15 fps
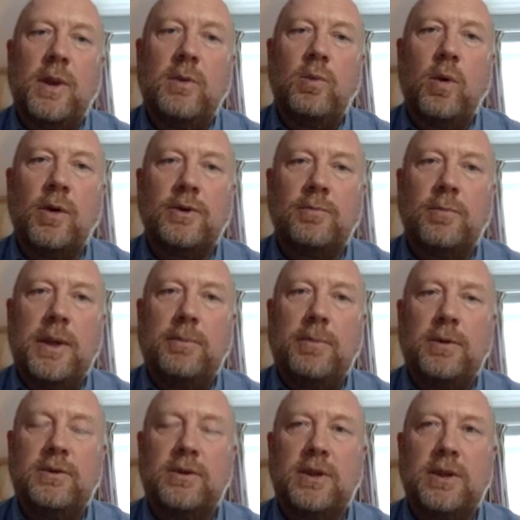we want people
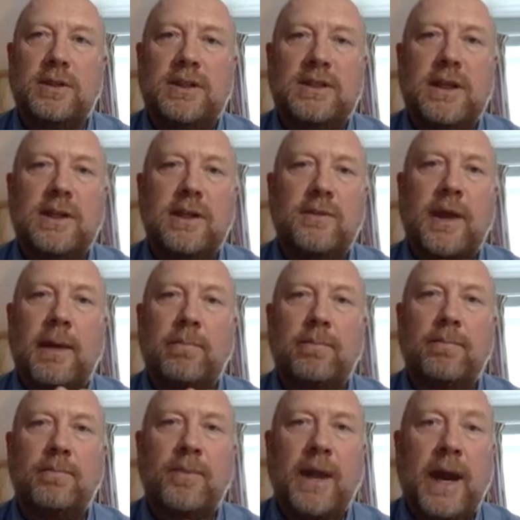to consider their,
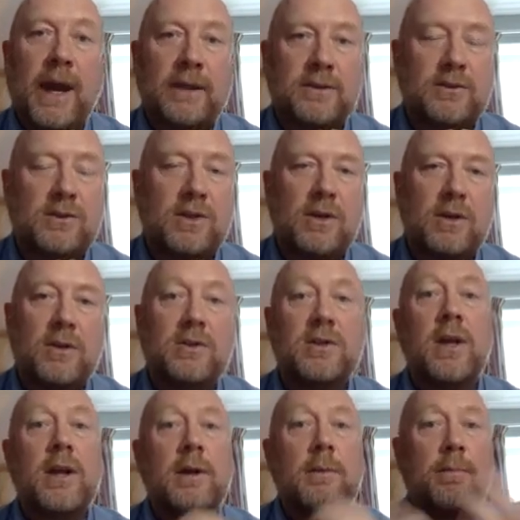their attitudes,